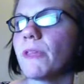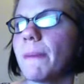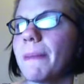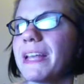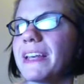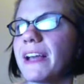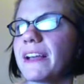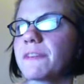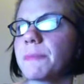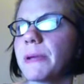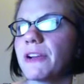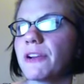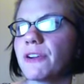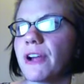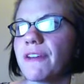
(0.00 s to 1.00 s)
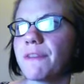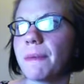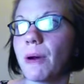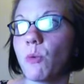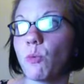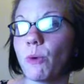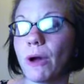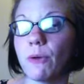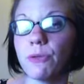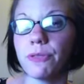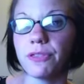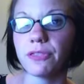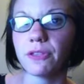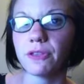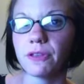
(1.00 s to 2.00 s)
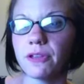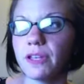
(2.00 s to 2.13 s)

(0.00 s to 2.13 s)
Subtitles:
my next paragraph about wealth,